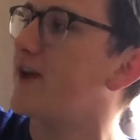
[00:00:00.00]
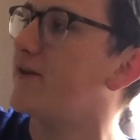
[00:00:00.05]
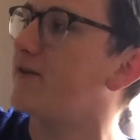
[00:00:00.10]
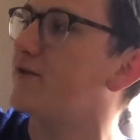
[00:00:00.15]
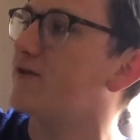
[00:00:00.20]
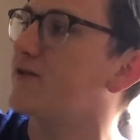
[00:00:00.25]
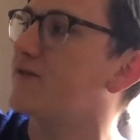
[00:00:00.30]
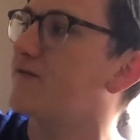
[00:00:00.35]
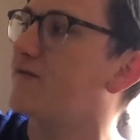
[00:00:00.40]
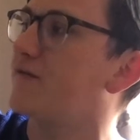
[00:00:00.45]

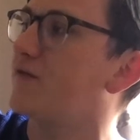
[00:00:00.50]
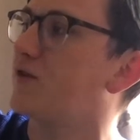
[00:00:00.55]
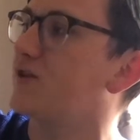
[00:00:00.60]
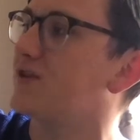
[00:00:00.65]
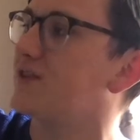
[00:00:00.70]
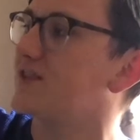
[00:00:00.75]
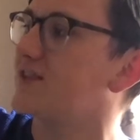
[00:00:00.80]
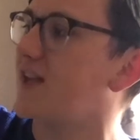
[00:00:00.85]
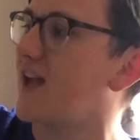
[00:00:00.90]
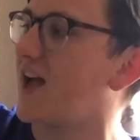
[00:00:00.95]
house for
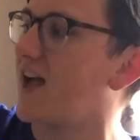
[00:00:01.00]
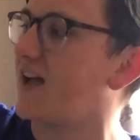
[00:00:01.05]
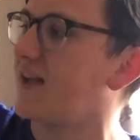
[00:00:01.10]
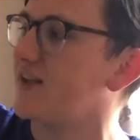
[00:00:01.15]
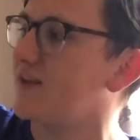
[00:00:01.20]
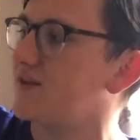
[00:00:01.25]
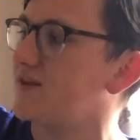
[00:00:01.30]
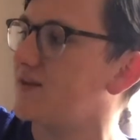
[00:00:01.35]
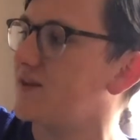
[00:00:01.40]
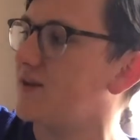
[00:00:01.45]

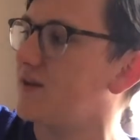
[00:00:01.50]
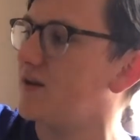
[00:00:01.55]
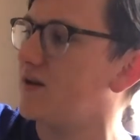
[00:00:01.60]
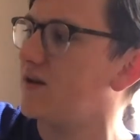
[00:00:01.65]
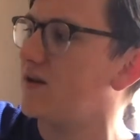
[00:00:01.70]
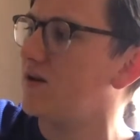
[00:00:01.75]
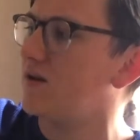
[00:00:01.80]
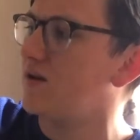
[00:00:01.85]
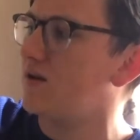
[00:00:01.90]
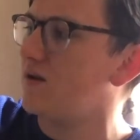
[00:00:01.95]
disguise.
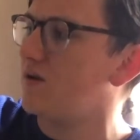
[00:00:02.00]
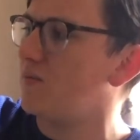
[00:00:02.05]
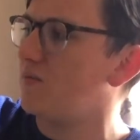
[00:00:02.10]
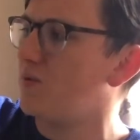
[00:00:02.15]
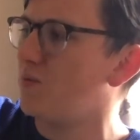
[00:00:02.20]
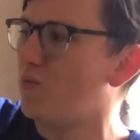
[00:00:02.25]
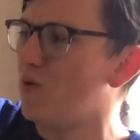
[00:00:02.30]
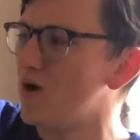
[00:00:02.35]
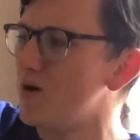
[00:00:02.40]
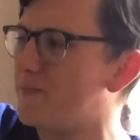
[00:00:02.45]

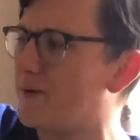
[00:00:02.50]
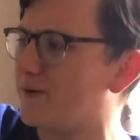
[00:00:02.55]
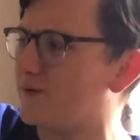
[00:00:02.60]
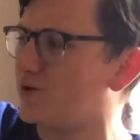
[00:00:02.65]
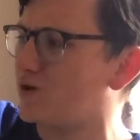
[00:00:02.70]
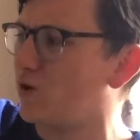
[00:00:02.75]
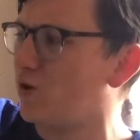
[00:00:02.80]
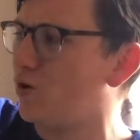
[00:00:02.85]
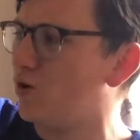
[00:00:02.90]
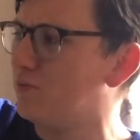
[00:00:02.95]
But what
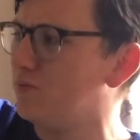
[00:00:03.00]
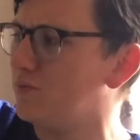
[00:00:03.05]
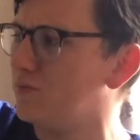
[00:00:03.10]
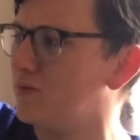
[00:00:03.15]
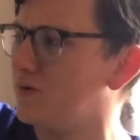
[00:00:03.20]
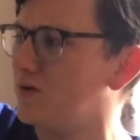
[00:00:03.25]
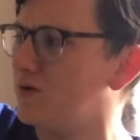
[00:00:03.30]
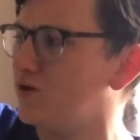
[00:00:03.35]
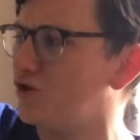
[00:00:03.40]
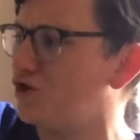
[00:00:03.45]
about Tom?
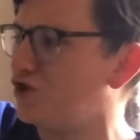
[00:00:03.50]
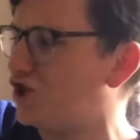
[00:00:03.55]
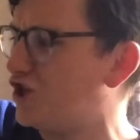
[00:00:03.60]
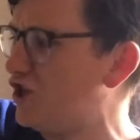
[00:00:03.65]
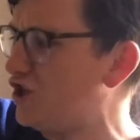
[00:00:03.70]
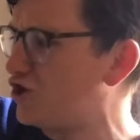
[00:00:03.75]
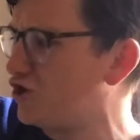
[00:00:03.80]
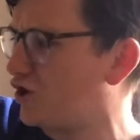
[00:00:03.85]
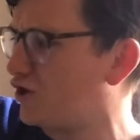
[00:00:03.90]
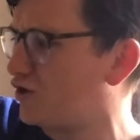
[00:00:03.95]
Could
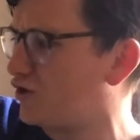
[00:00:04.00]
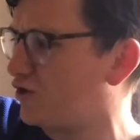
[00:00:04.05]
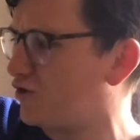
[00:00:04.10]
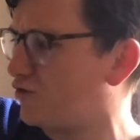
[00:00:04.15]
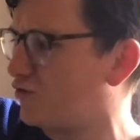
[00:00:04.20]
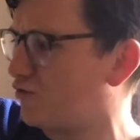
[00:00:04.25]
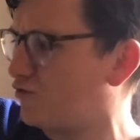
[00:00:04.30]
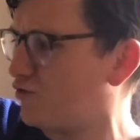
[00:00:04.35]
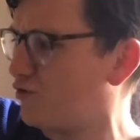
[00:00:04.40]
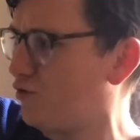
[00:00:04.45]
he join the
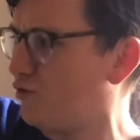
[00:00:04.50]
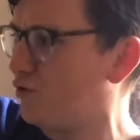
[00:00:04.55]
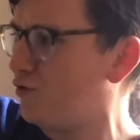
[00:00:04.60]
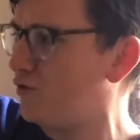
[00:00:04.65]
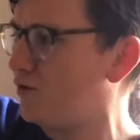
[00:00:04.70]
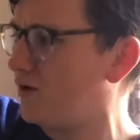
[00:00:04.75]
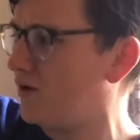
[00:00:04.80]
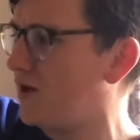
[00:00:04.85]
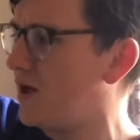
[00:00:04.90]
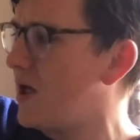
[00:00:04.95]

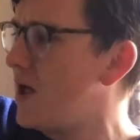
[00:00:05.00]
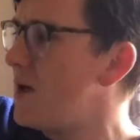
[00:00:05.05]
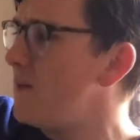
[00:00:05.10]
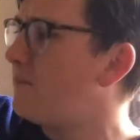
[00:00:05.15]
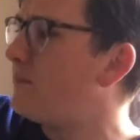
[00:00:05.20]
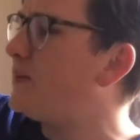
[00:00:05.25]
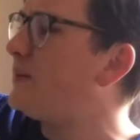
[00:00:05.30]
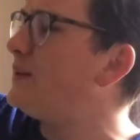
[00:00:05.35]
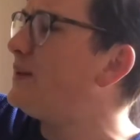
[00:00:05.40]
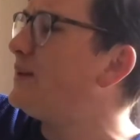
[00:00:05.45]
crew?
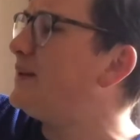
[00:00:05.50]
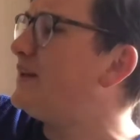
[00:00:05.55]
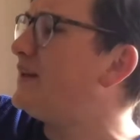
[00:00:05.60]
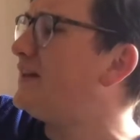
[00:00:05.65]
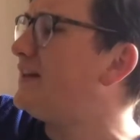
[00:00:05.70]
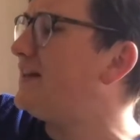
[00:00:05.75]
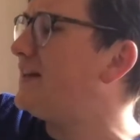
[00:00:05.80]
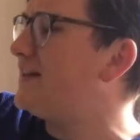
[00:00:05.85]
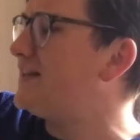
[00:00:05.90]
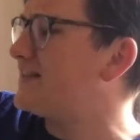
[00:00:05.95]

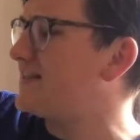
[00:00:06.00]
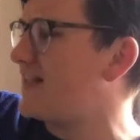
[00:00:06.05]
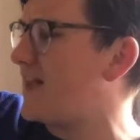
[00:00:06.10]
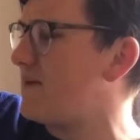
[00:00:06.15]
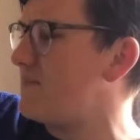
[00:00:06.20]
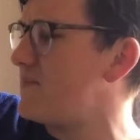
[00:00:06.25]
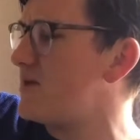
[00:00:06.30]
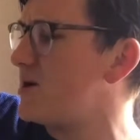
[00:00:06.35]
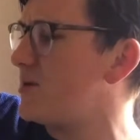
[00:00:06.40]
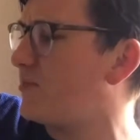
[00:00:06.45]
Please
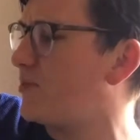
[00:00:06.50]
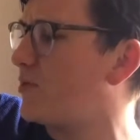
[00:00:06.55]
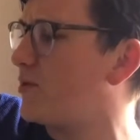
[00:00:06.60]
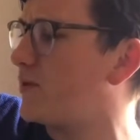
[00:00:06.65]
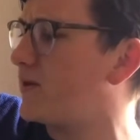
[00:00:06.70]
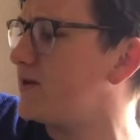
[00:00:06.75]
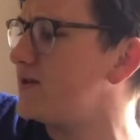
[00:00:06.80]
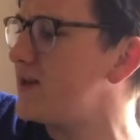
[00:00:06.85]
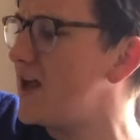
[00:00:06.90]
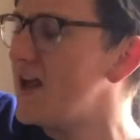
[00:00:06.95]
let me
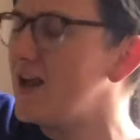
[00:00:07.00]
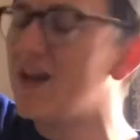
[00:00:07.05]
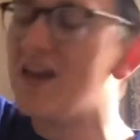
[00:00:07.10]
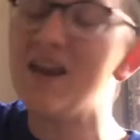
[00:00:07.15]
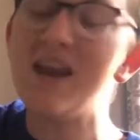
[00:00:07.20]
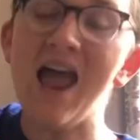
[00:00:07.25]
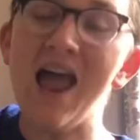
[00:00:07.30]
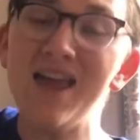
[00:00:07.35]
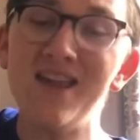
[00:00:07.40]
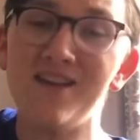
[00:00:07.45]
aboard.
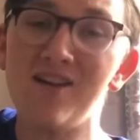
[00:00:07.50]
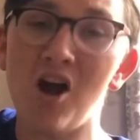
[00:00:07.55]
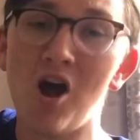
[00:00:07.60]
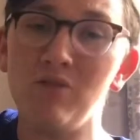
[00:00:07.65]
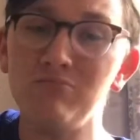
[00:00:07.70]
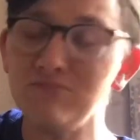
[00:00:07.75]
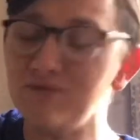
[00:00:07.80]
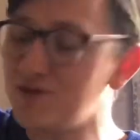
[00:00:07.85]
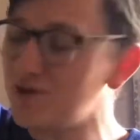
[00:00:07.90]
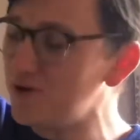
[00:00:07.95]
Can I
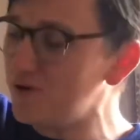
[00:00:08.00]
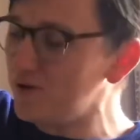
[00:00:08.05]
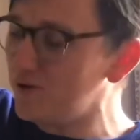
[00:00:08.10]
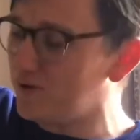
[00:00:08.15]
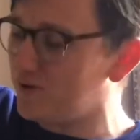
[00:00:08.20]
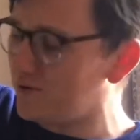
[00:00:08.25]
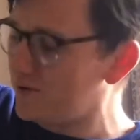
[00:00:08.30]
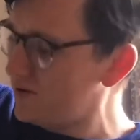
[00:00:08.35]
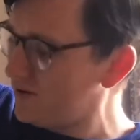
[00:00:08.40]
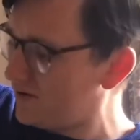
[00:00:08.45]
come
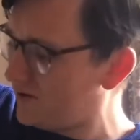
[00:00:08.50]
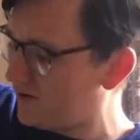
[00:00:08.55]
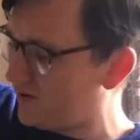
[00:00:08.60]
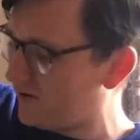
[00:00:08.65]
too?